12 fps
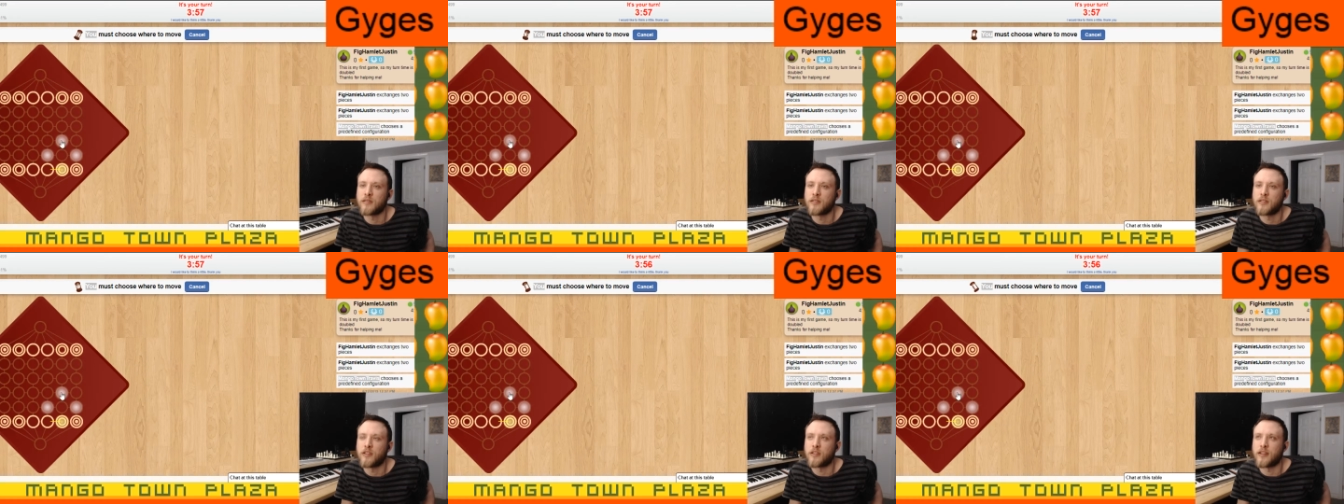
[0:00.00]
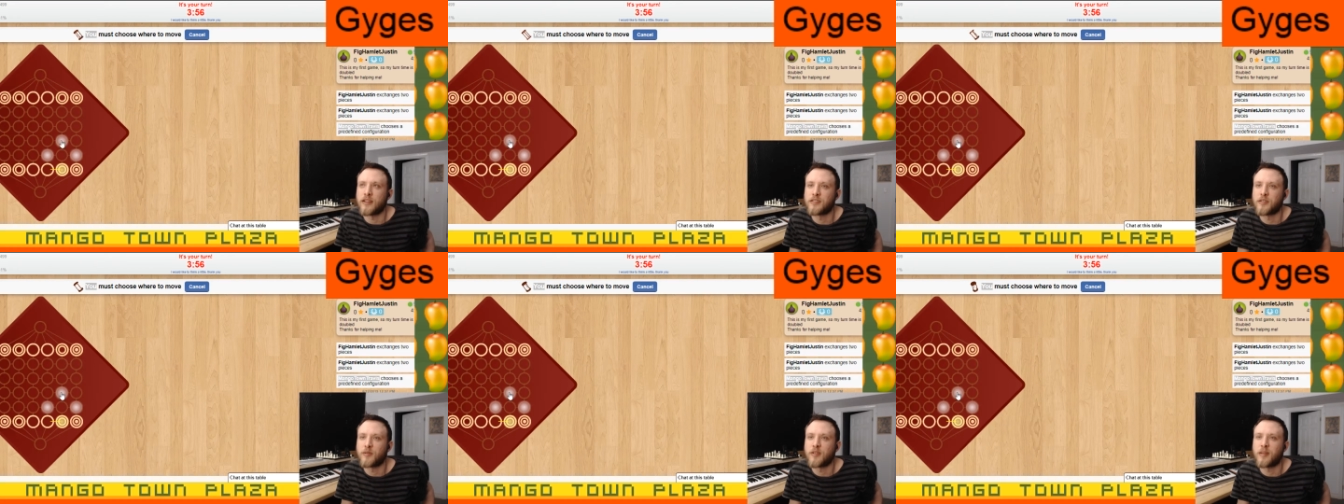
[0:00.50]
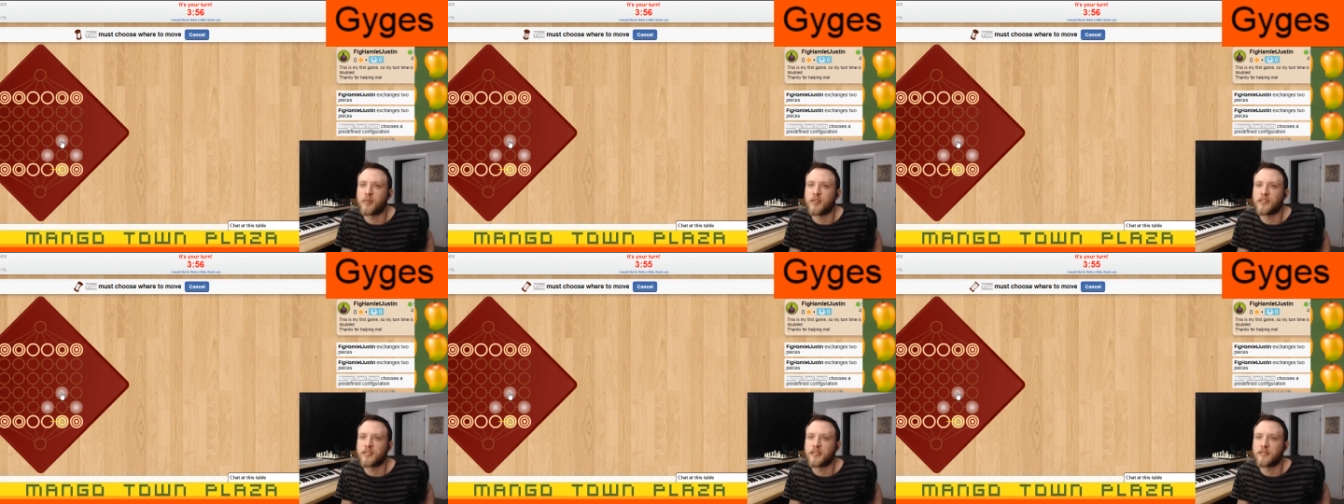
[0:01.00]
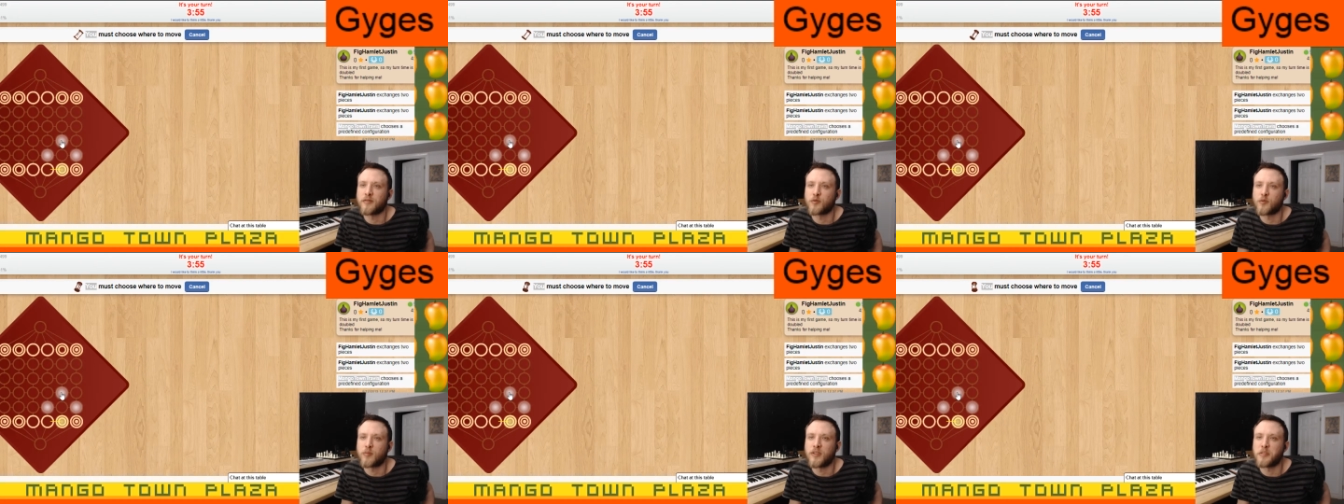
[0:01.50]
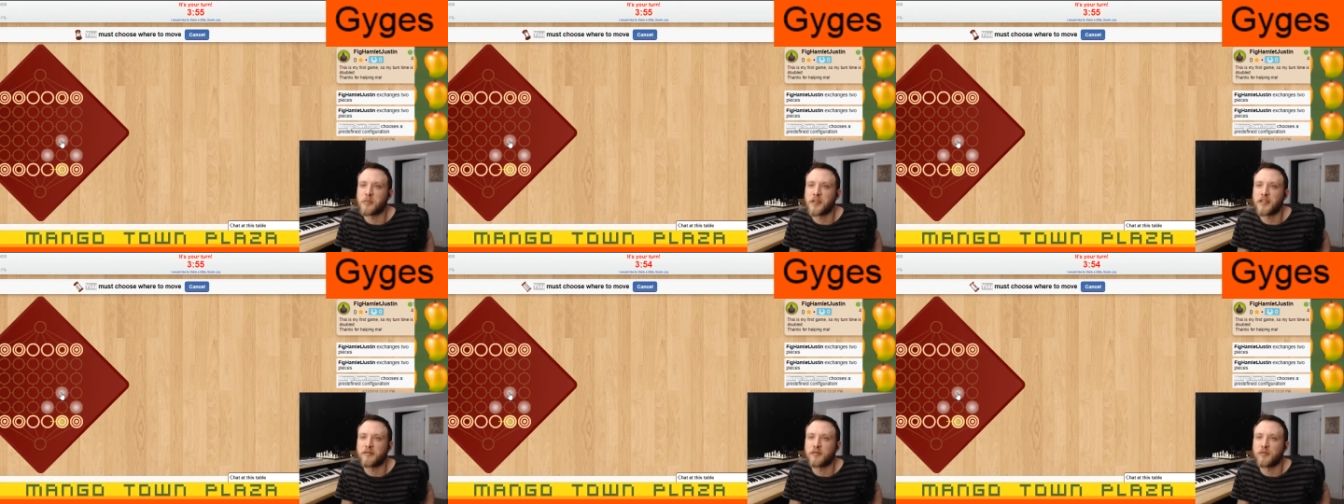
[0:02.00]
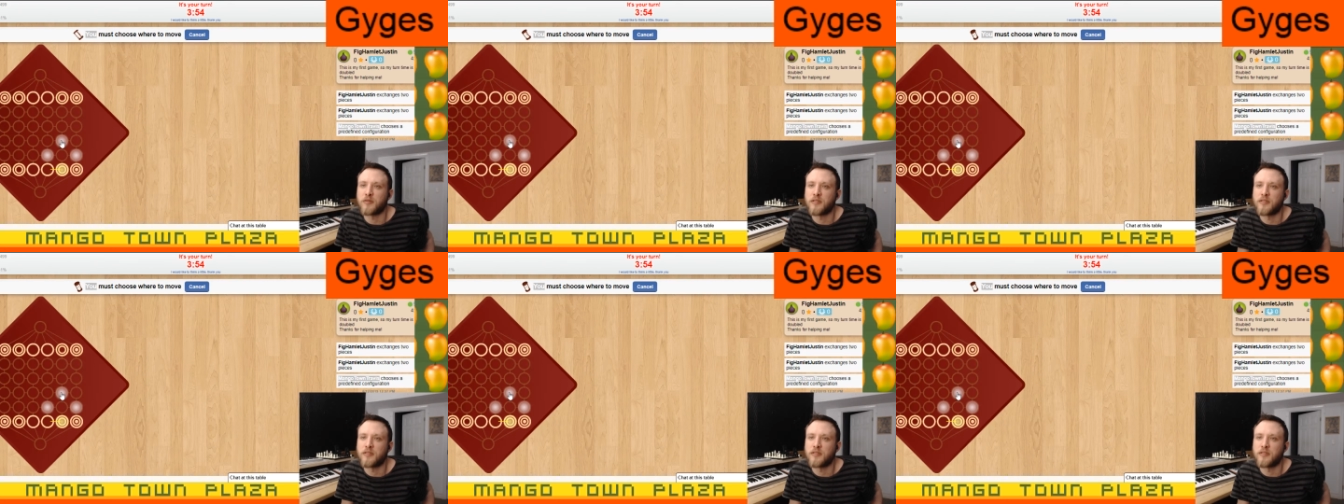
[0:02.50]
that. Okay, so we're not playing the standard rules. We're playing the beginner rules.